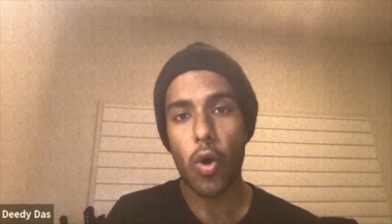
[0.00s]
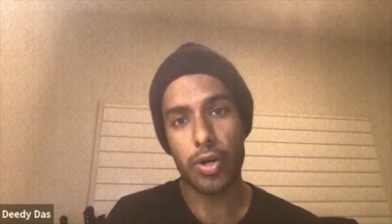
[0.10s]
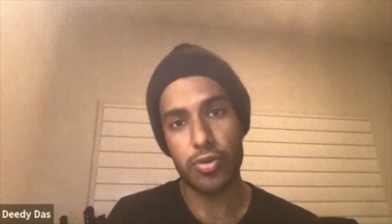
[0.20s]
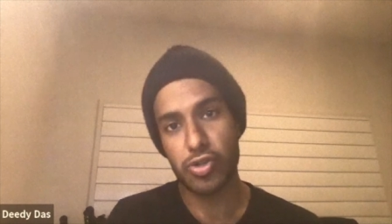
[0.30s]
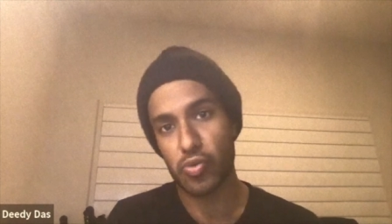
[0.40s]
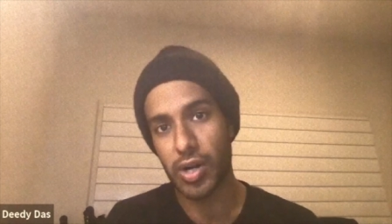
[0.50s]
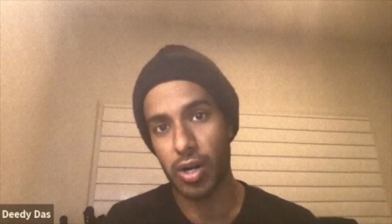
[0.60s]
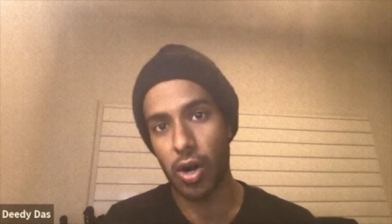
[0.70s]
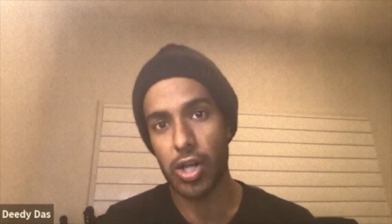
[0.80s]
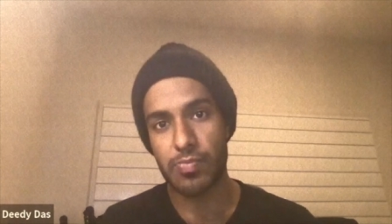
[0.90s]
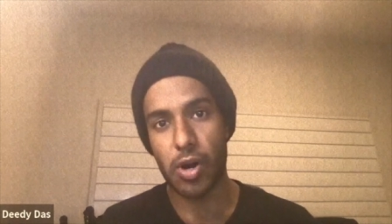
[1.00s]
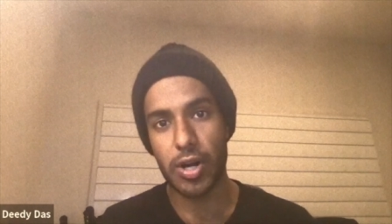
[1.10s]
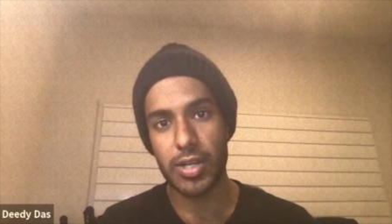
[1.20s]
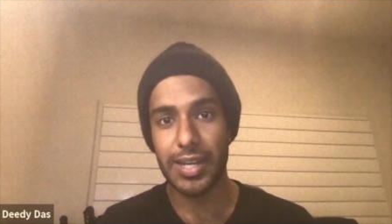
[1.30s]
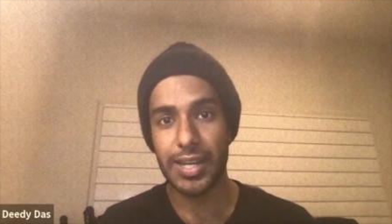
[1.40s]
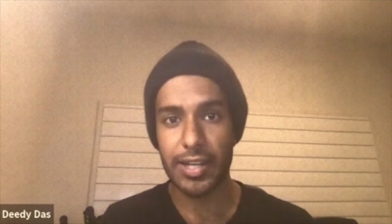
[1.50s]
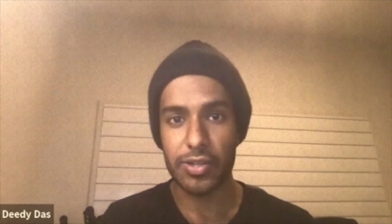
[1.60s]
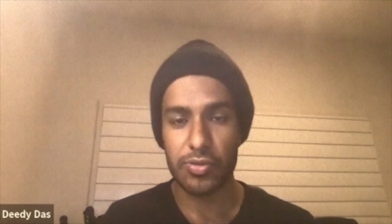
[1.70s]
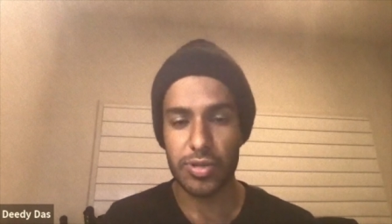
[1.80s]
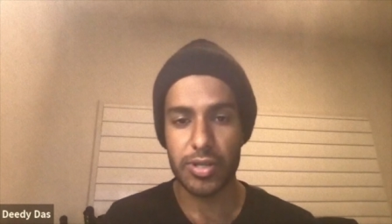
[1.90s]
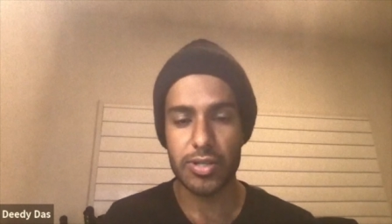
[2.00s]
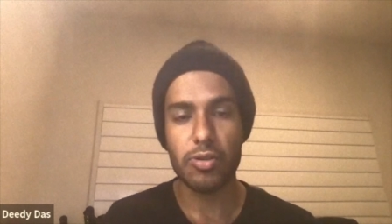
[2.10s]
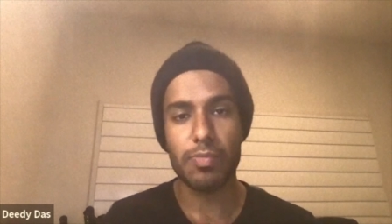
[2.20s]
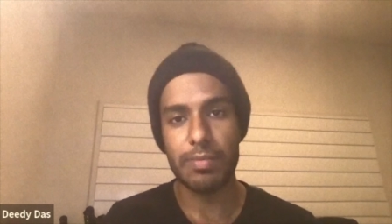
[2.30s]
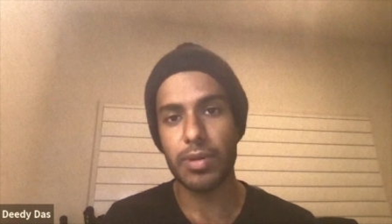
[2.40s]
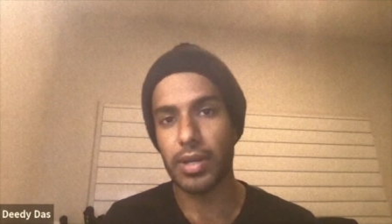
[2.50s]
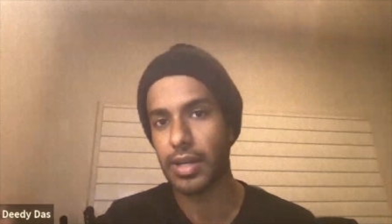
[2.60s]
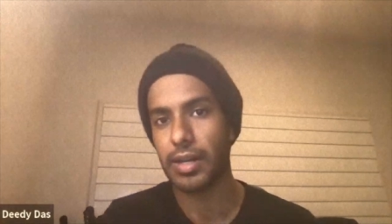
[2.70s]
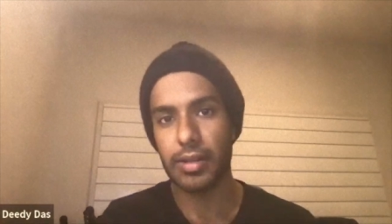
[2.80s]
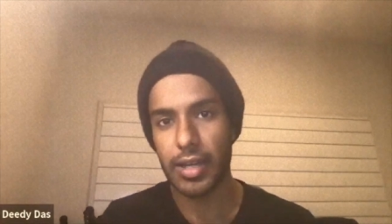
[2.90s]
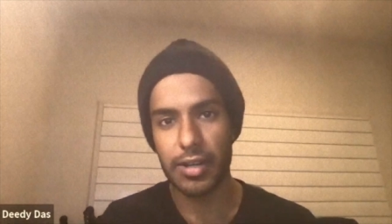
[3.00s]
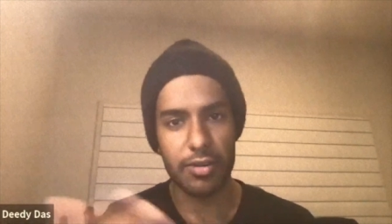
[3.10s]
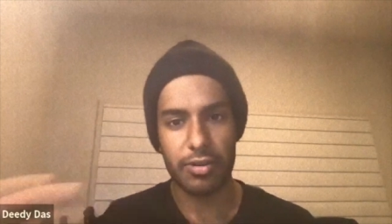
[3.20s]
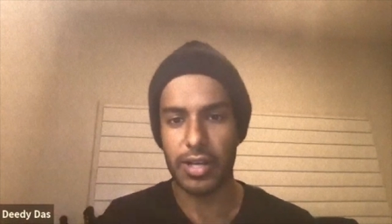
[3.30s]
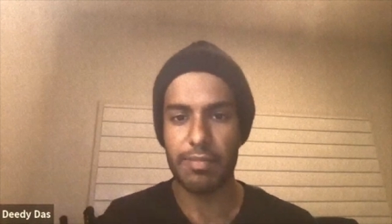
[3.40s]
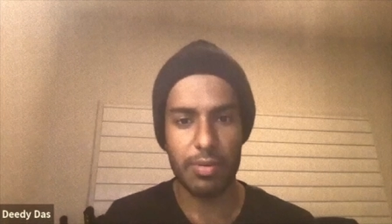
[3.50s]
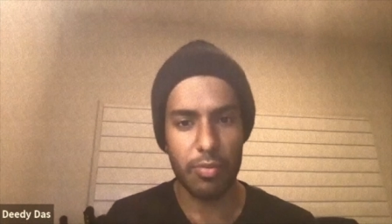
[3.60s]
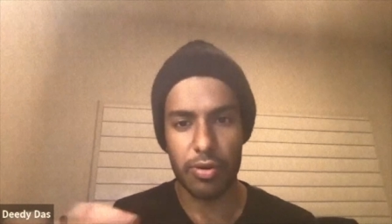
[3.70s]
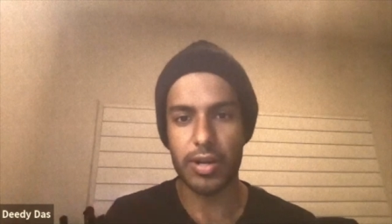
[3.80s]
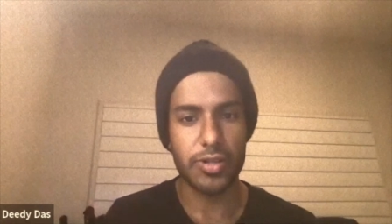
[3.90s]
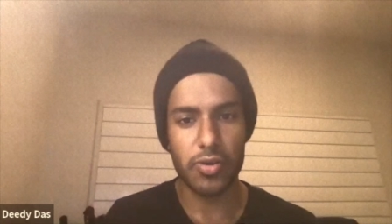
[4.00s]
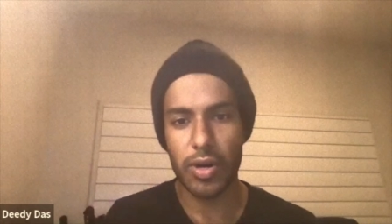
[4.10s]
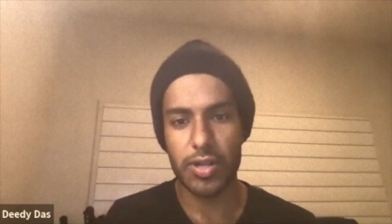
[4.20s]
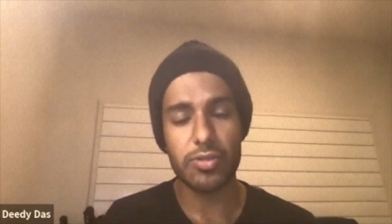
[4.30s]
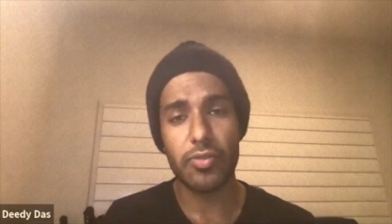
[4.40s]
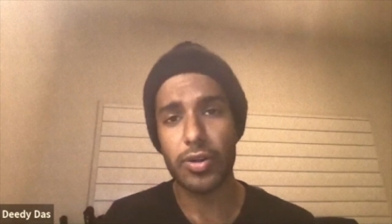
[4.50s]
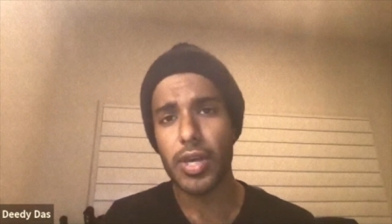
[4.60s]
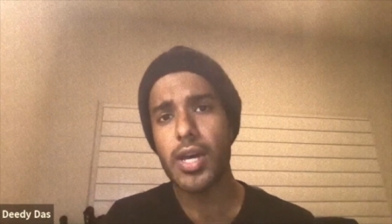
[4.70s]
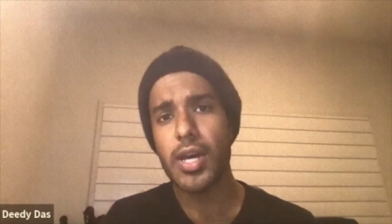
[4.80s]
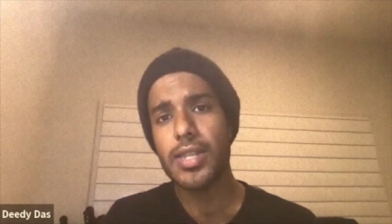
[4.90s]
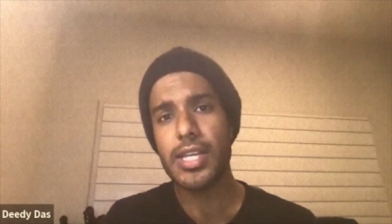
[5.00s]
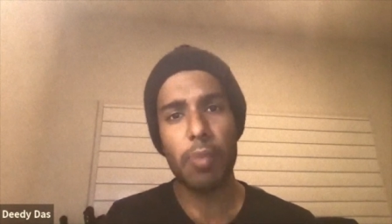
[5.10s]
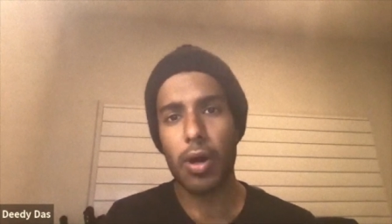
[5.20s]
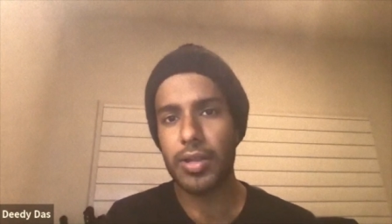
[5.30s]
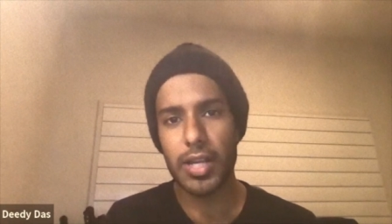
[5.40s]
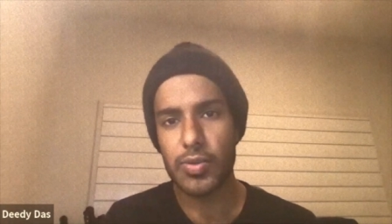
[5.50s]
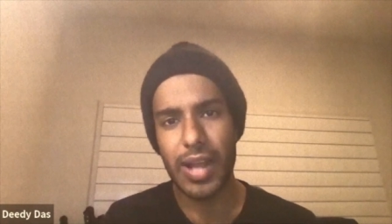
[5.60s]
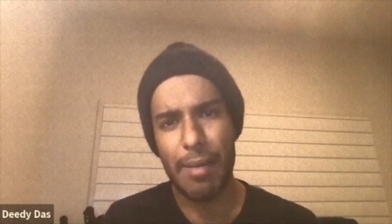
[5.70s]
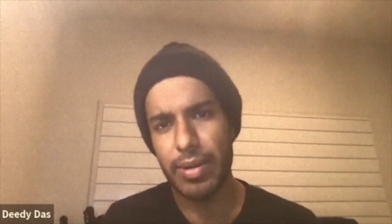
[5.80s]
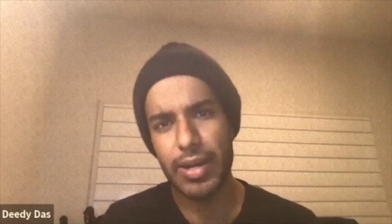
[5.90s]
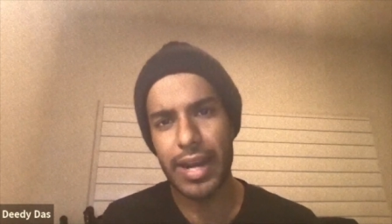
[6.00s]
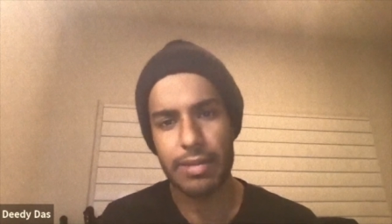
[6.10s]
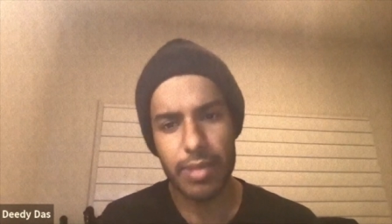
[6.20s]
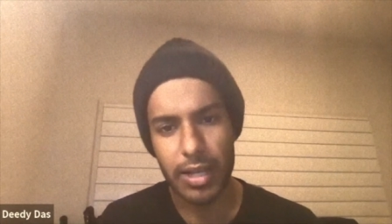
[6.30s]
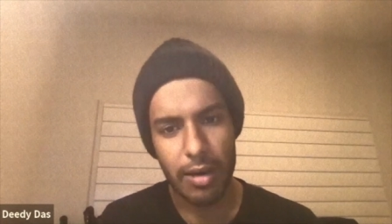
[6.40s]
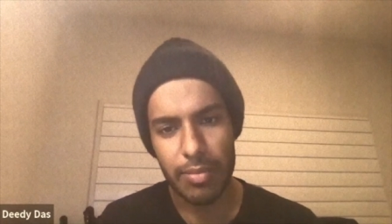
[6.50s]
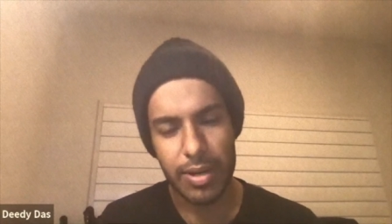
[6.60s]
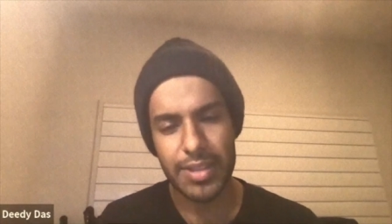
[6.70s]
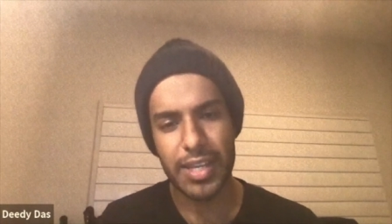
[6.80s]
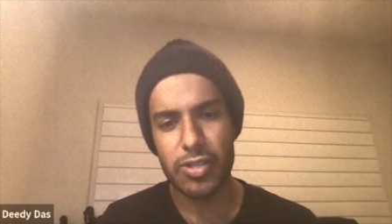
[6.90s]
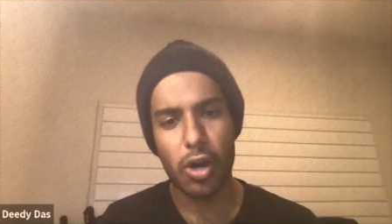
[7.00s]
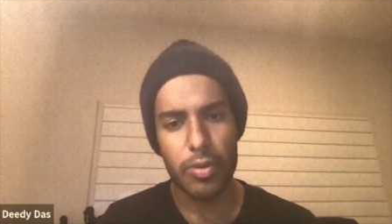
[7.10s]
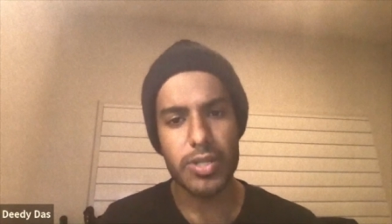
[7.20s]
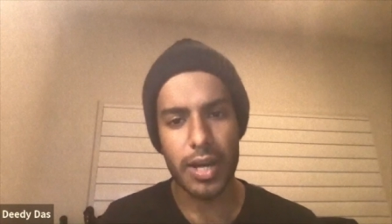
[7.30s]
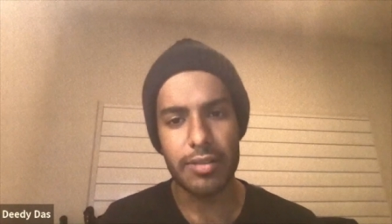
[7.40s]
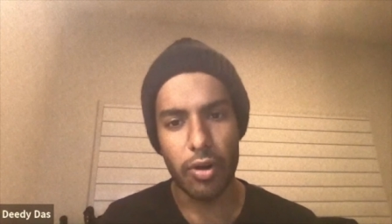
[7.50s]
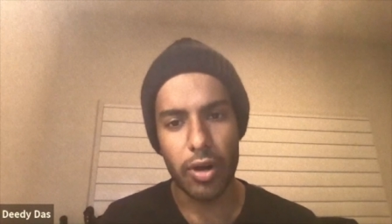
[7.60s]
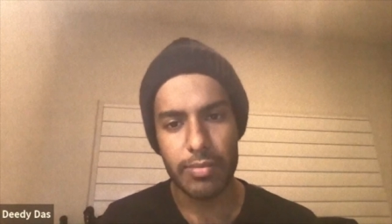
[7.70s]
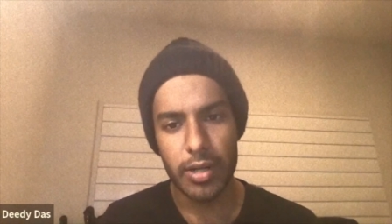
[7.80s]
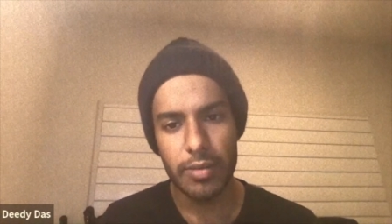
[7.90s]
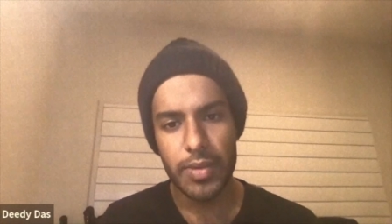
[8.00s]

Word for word: or do you just want to launch products that get users so people can, can you know, get promoted and so on and so forth? These politics will happen in any big company. I think it's almost unavoidable.